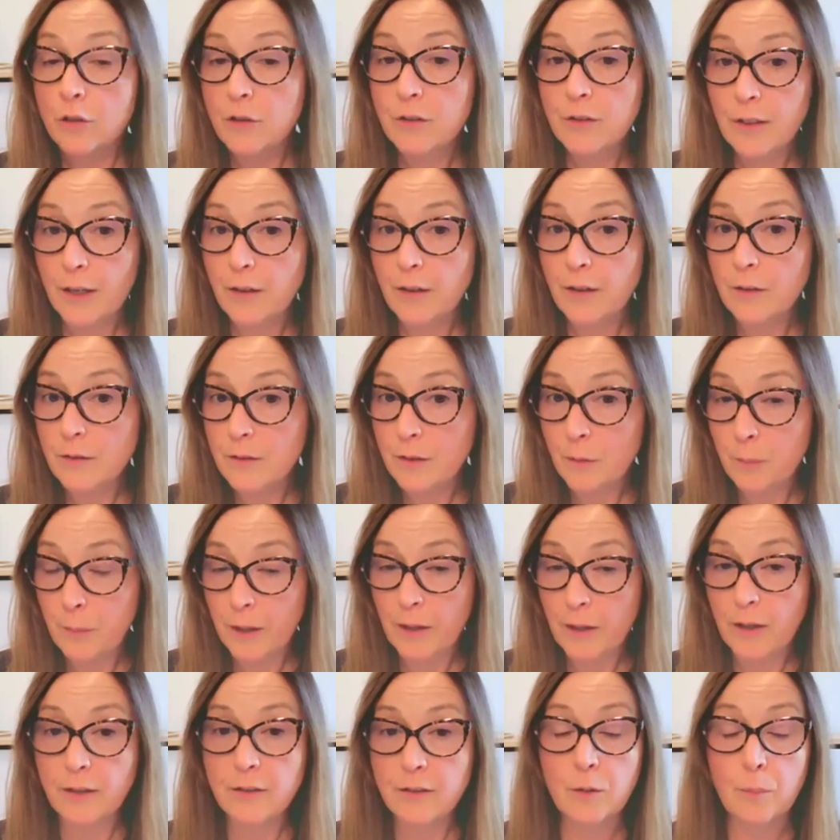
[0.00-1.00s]
So you sell the
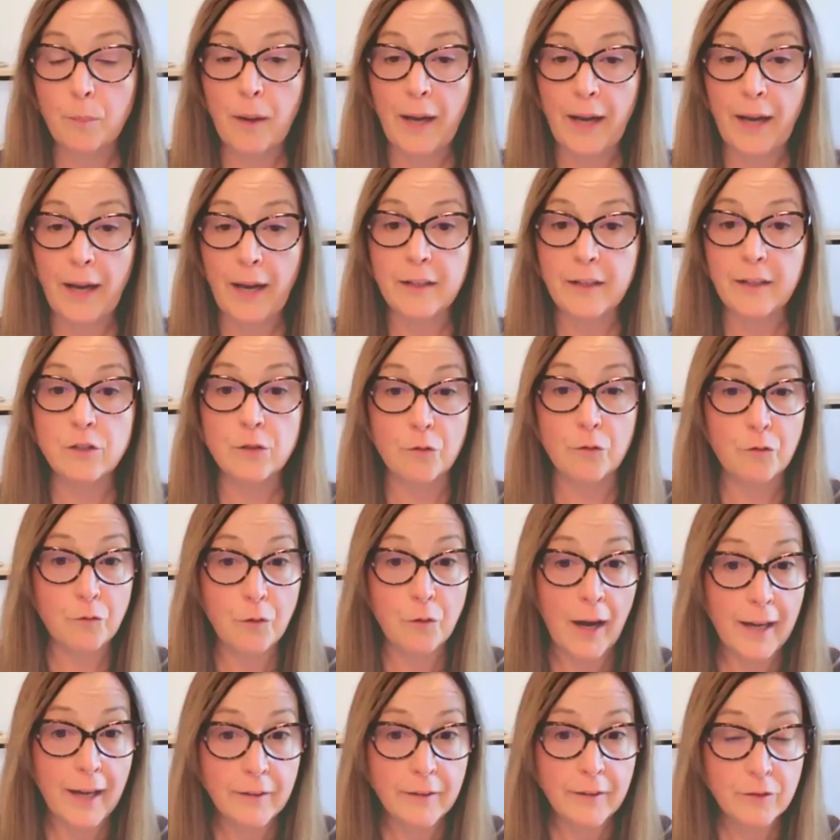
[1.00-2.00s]
parents a package of
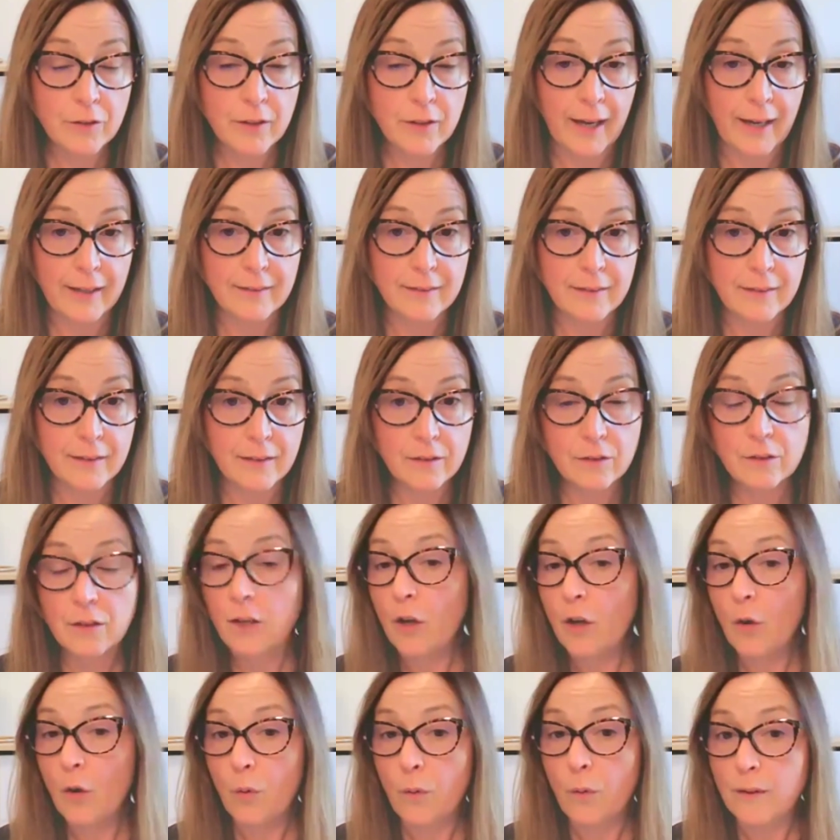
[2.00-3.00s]
5 classes
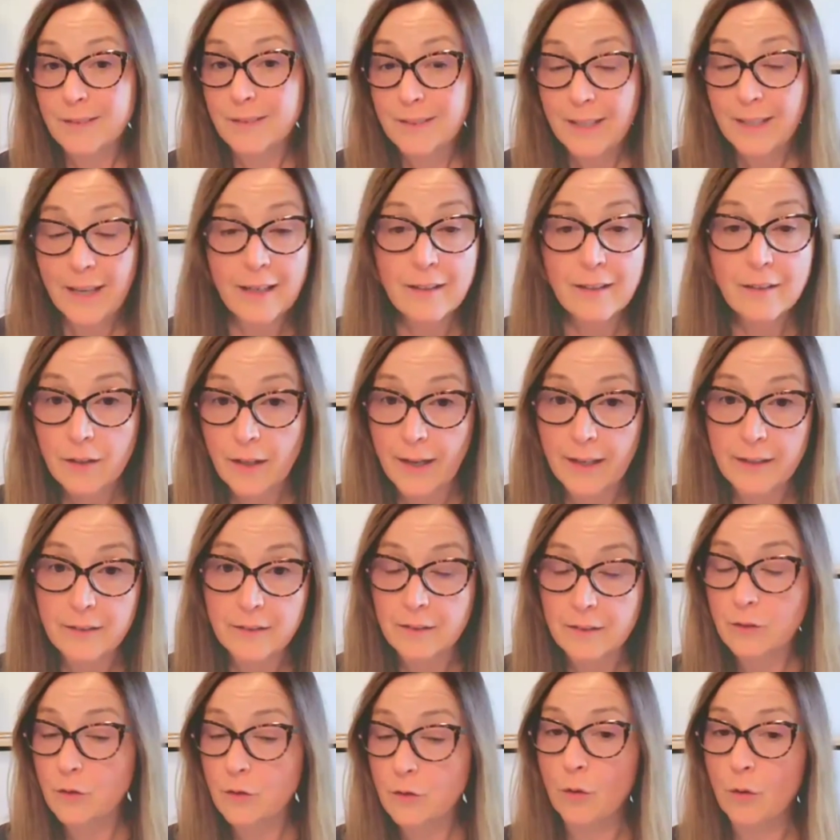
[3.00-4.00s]
or 10
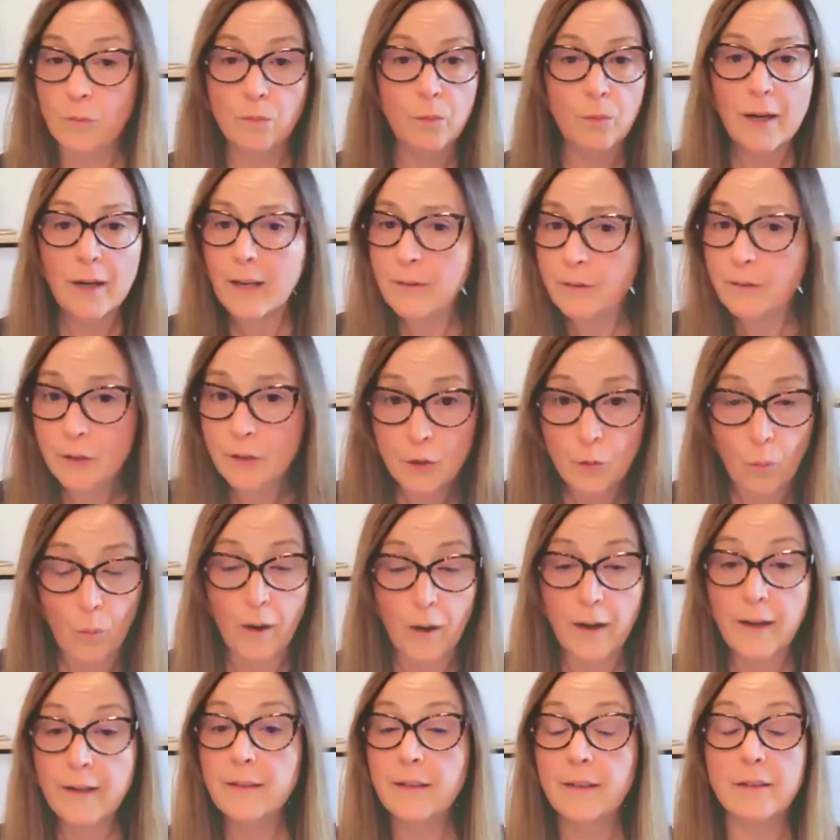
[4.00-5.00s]
classes or whatever you
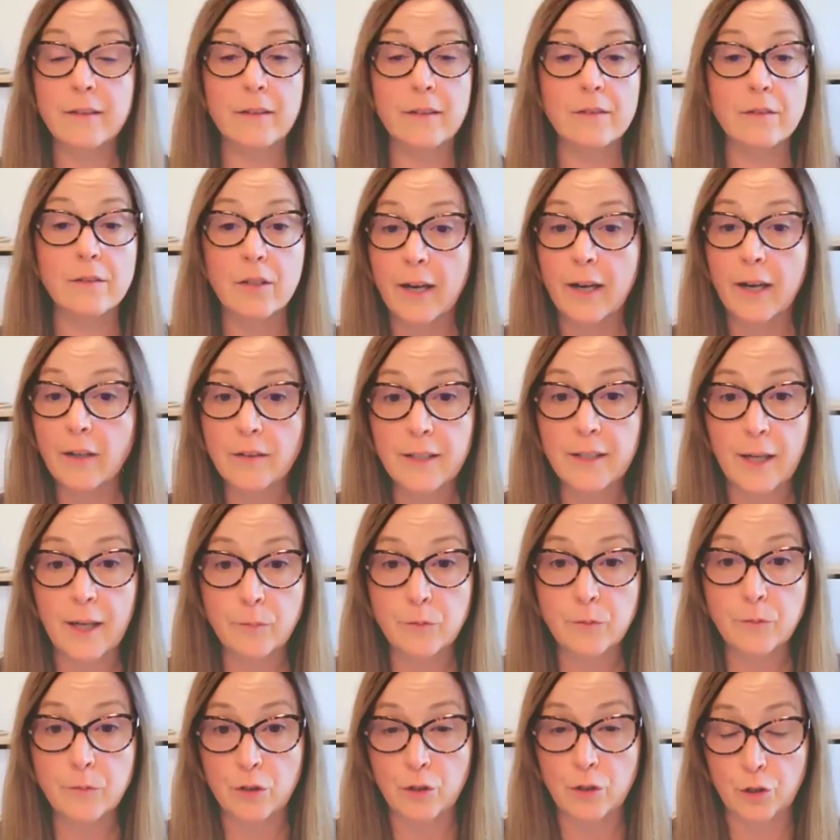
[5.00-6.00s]
want. It's
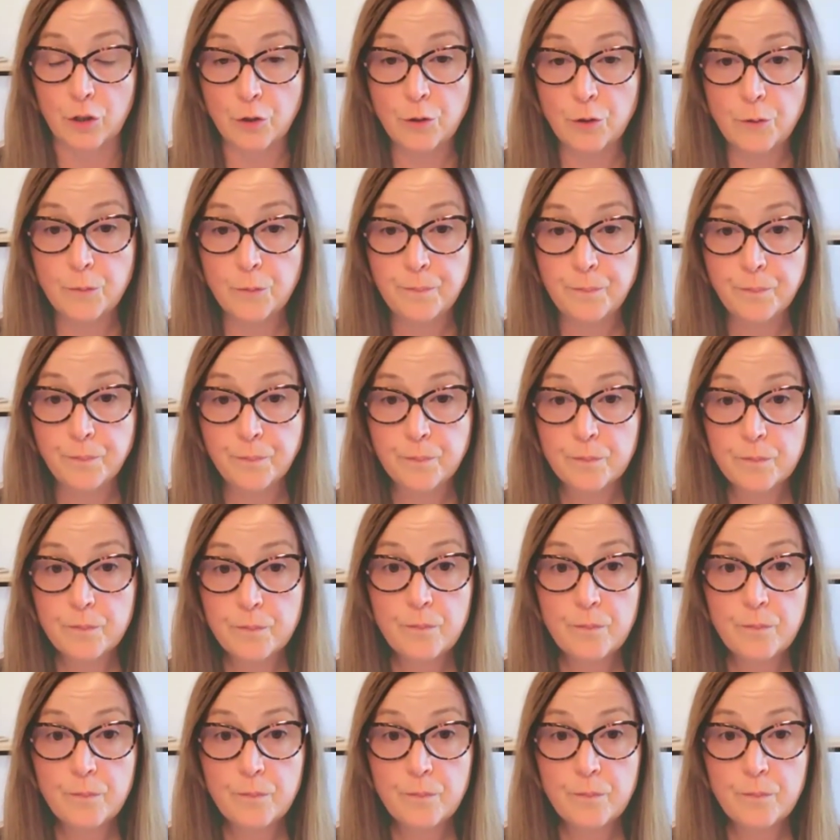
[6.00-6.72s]
entirely up to you.